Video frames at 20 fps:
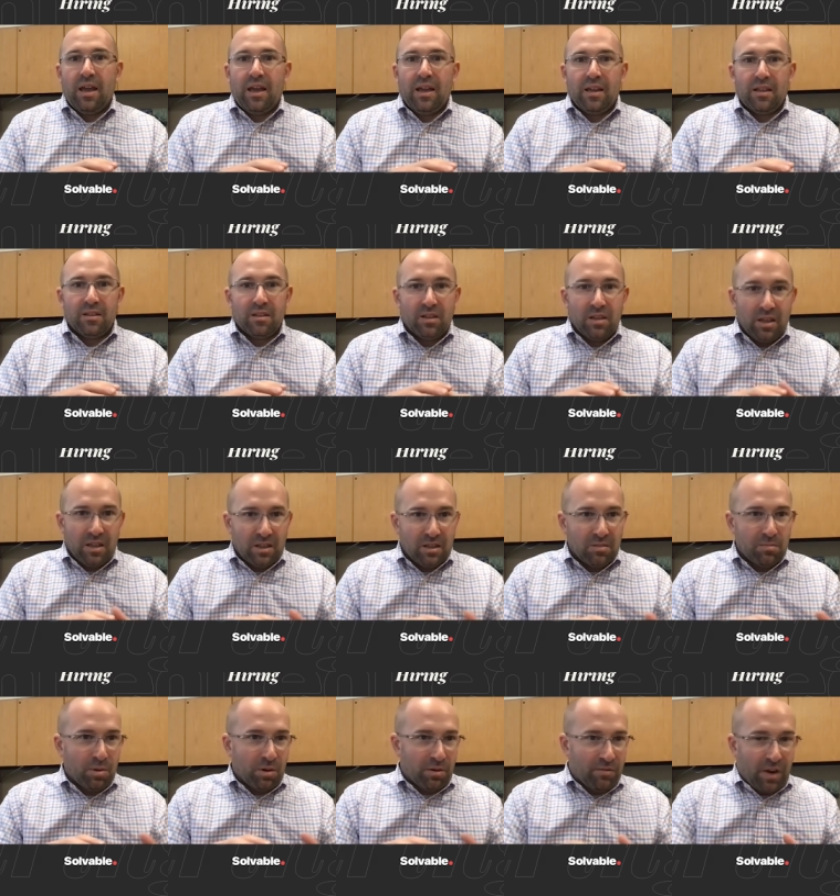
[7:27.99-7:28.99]
and
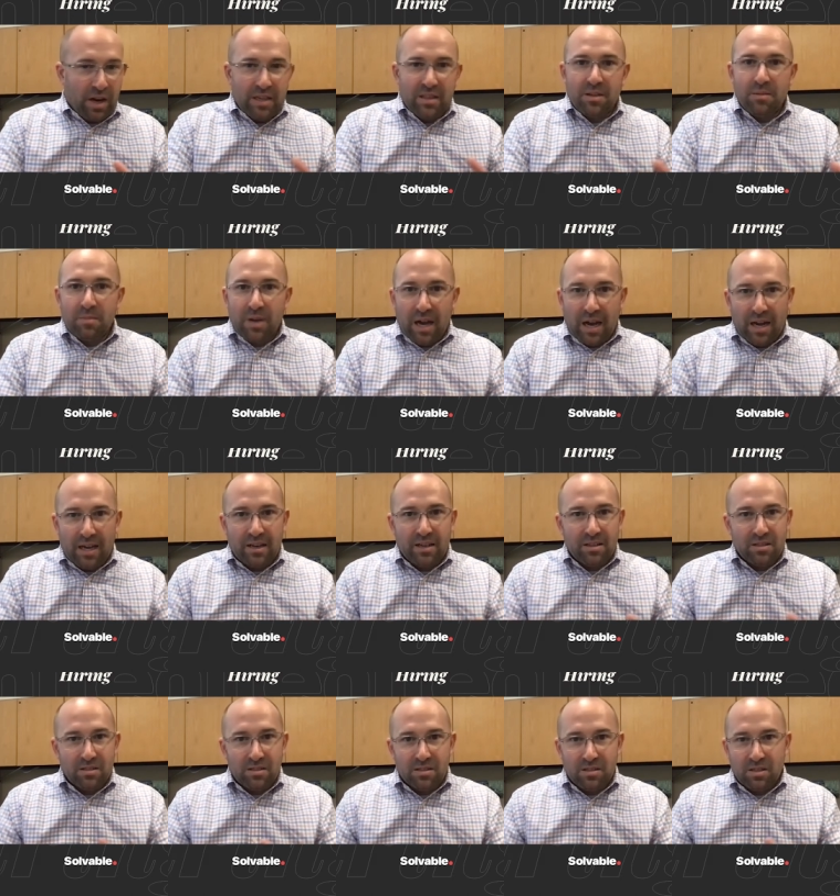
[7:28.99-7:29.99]
provide them
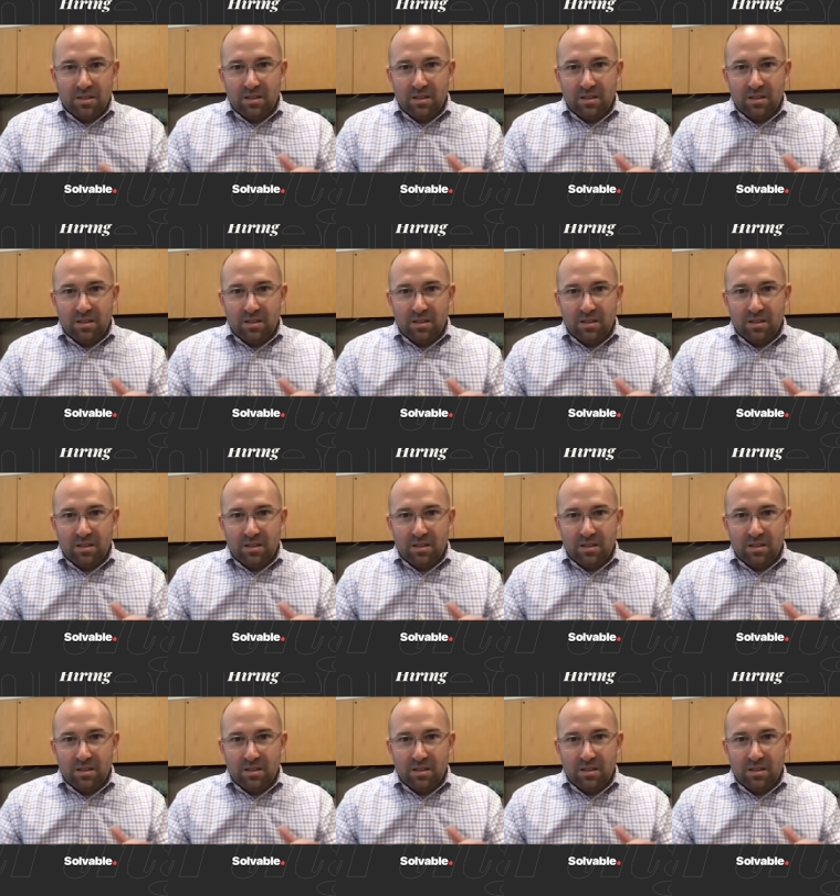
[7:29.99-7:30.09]
guidance